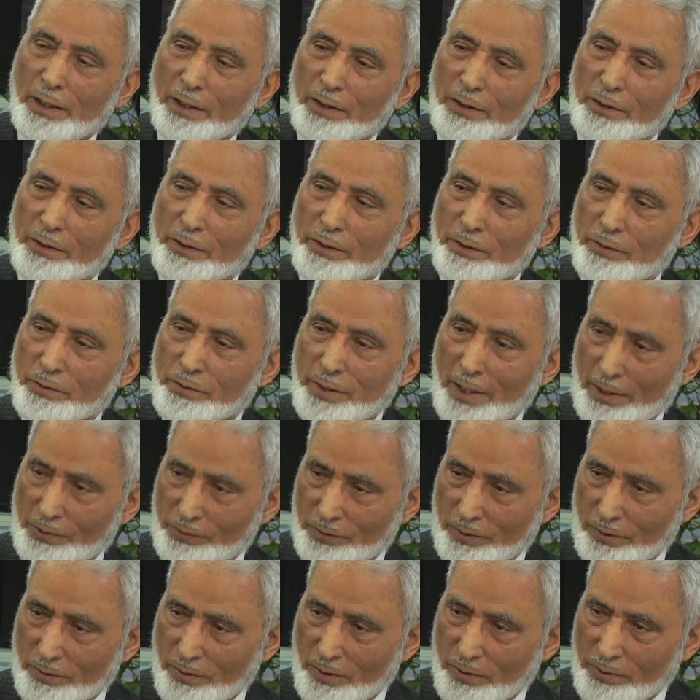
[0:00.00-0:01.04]

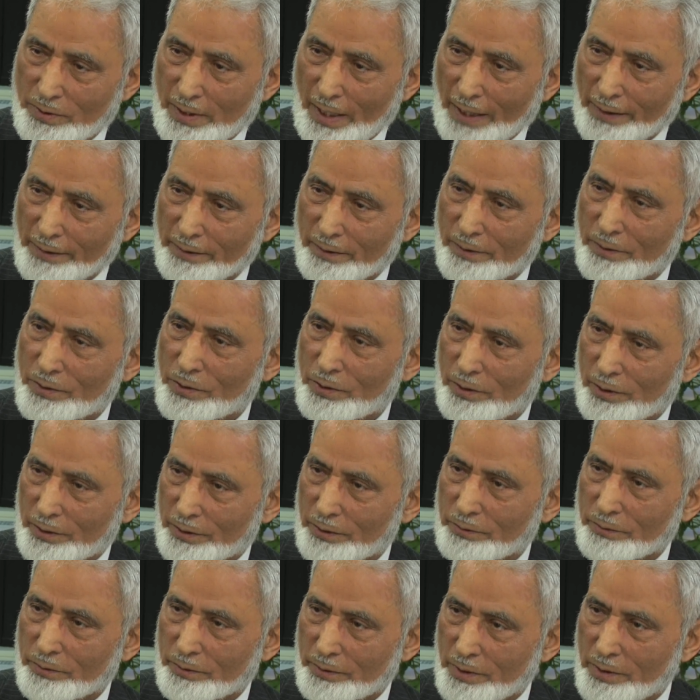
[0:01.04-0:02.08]
injustices done in
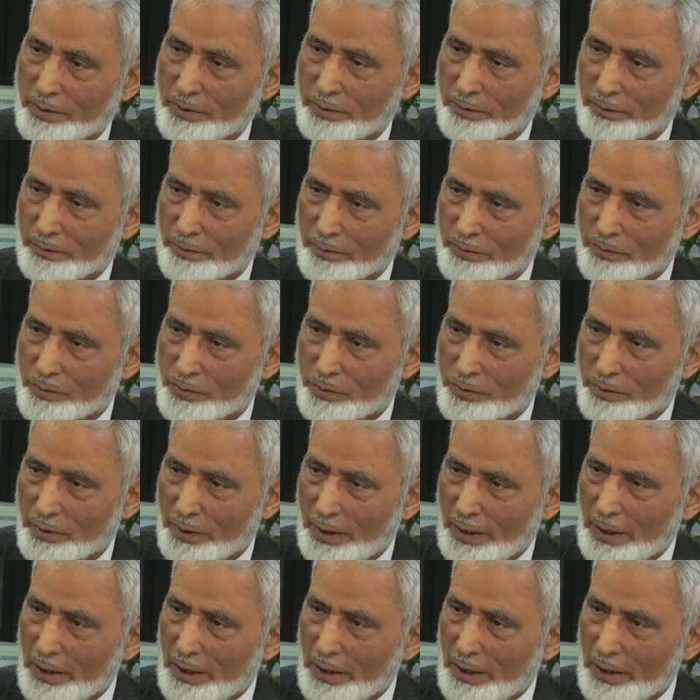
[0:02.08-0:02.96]
certain regions.